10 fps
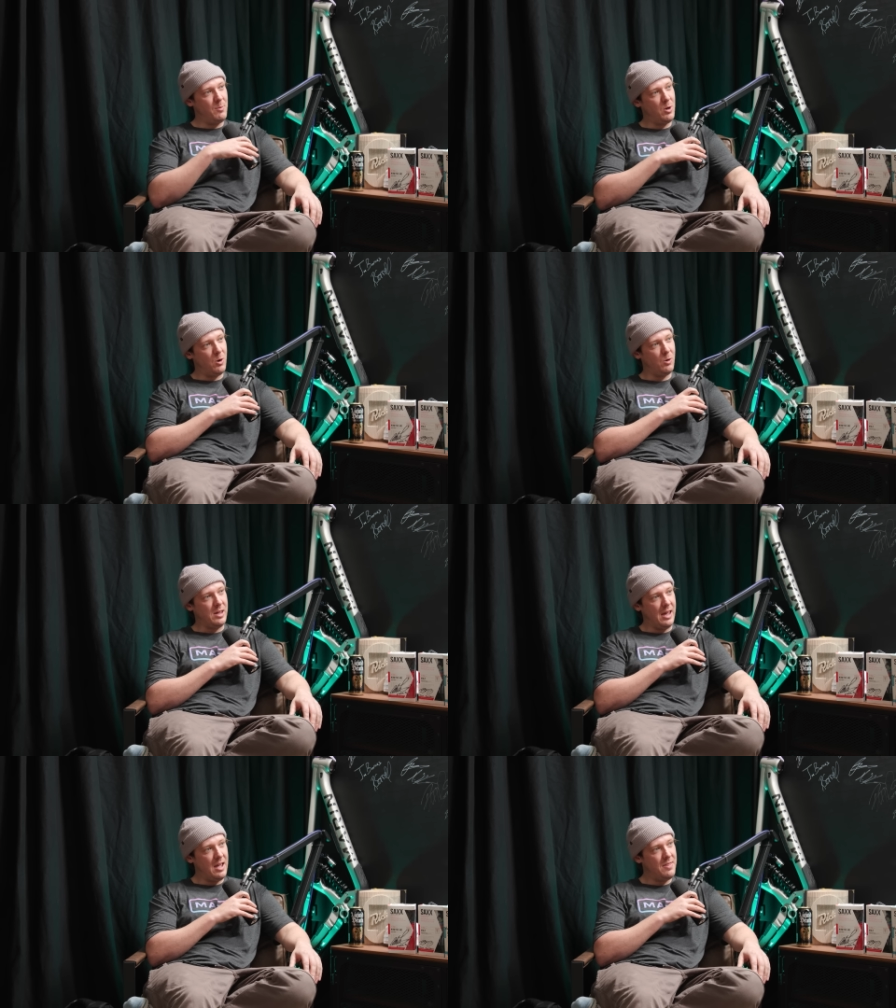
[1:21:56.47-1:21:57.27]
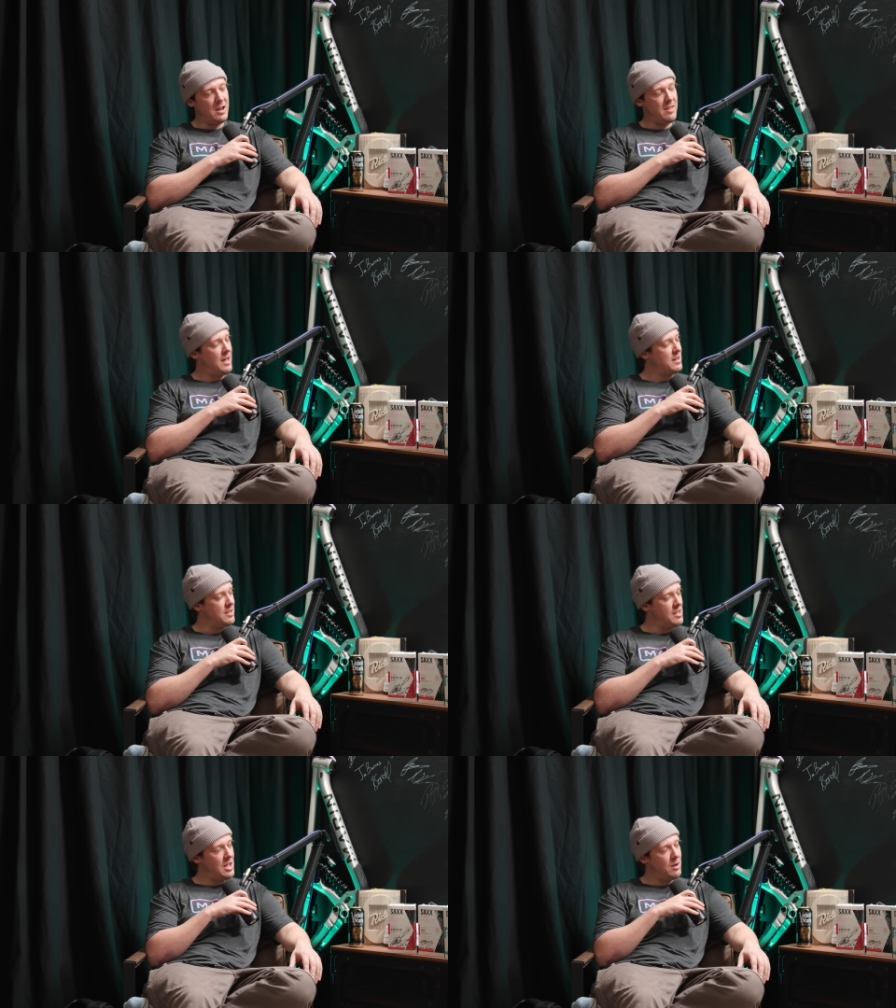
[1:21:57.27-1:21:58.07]
We've got all year, and then at the end of
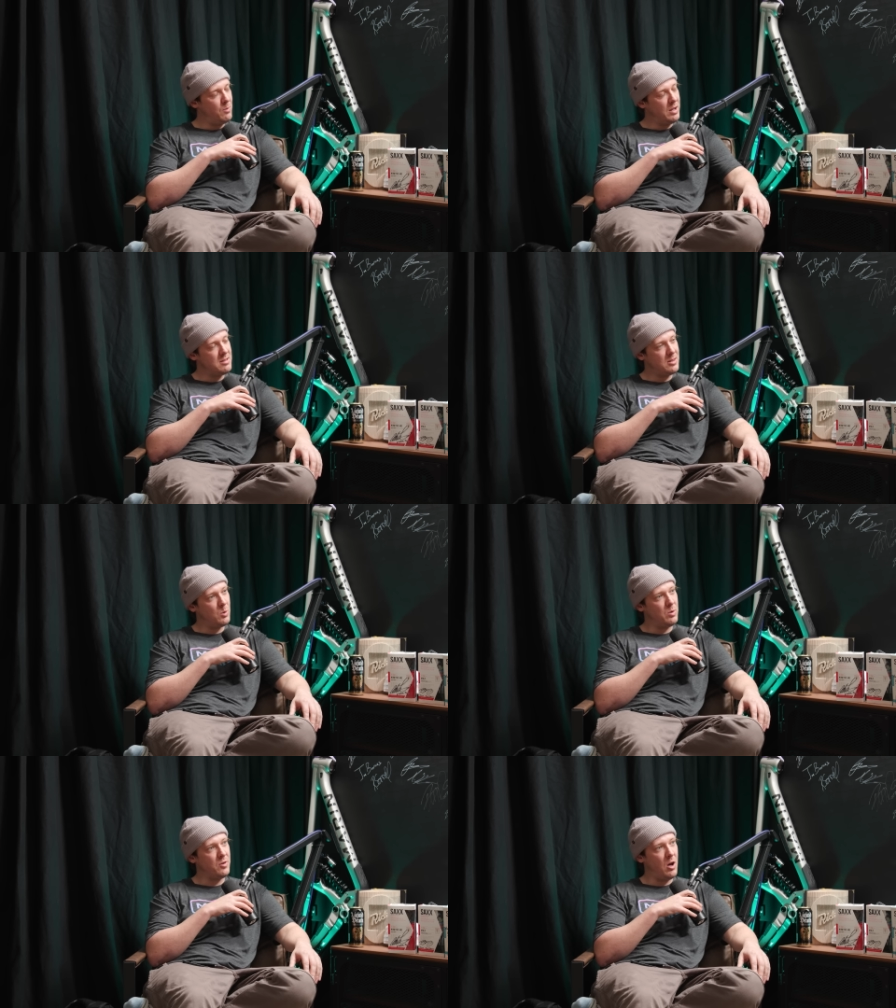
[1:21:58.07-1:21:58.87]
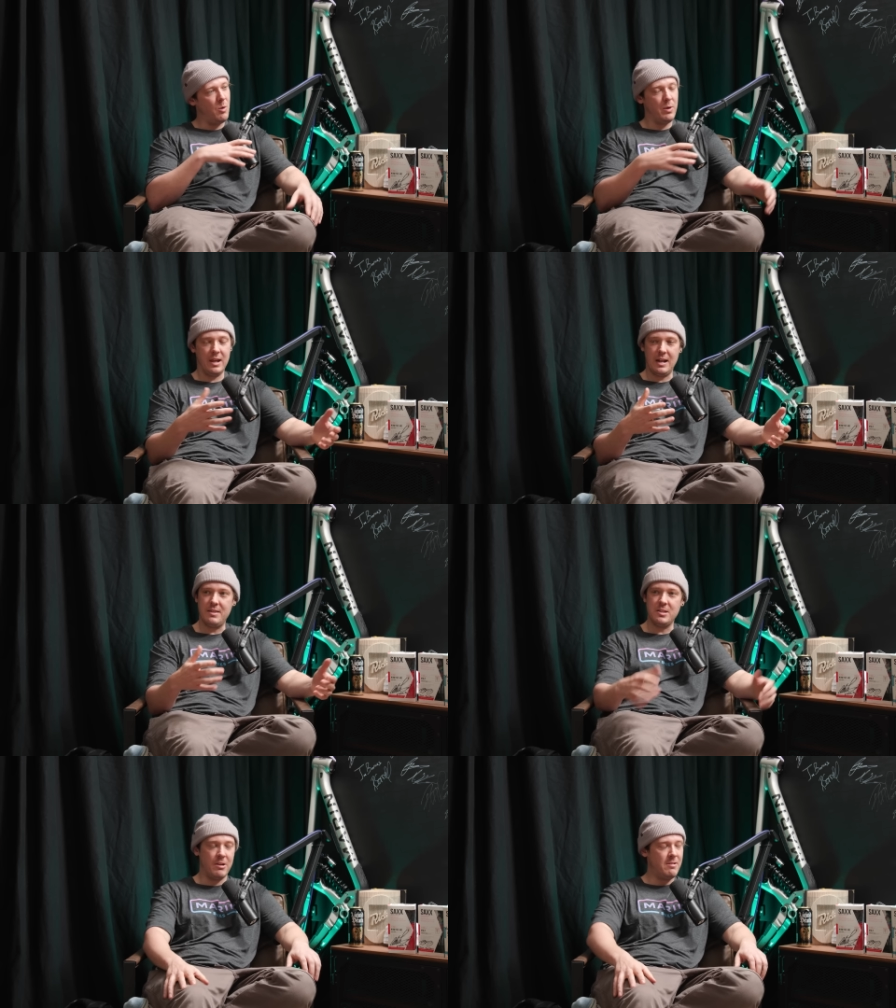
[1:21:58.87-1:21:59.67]
the year, we can see what we've got, and we can
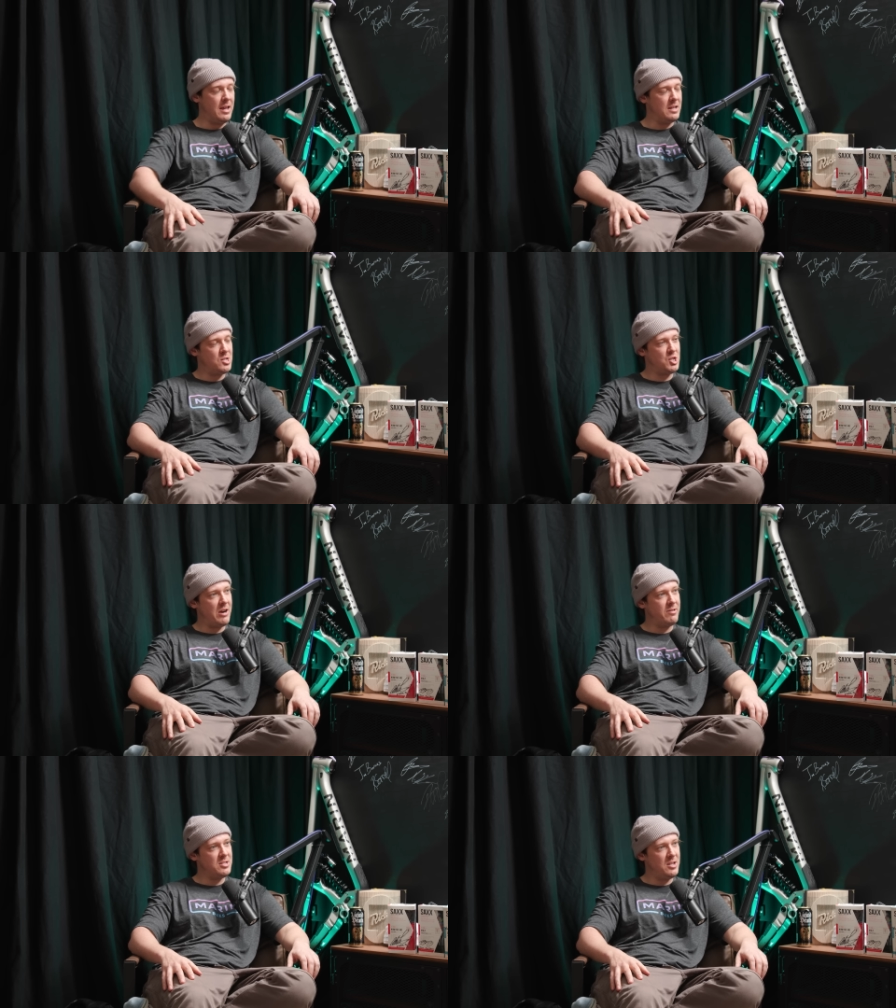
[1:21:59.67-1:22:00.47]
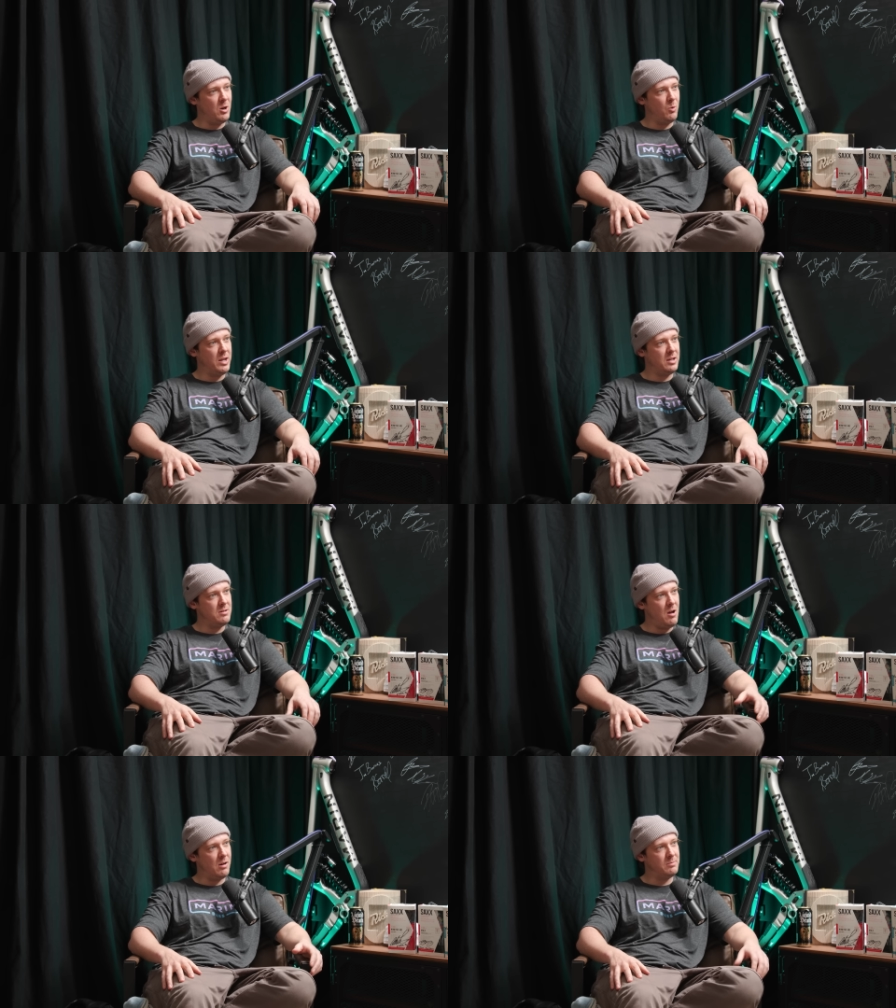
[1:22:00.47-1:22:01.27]
either donate it to charity or we can
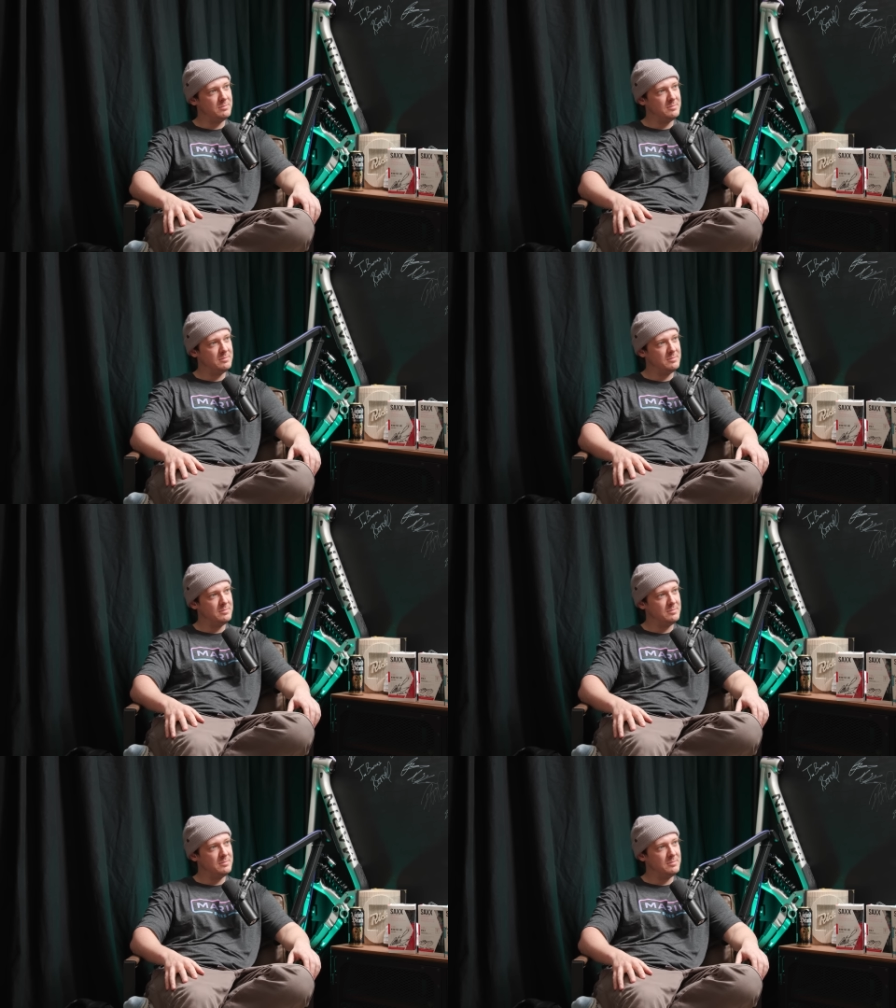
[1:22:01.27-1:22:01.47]
not.